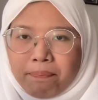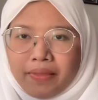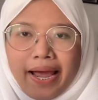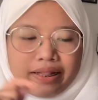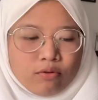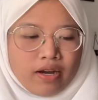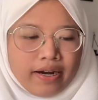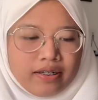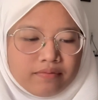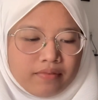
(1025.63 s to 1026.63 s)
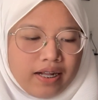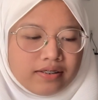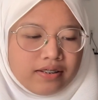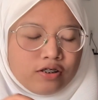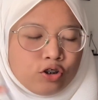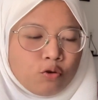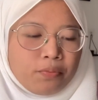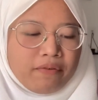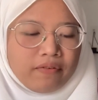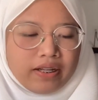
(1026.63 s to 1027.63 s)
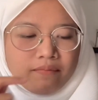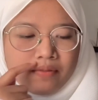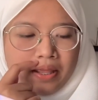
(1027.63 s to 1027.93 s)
add to cart, I'll just show briefly.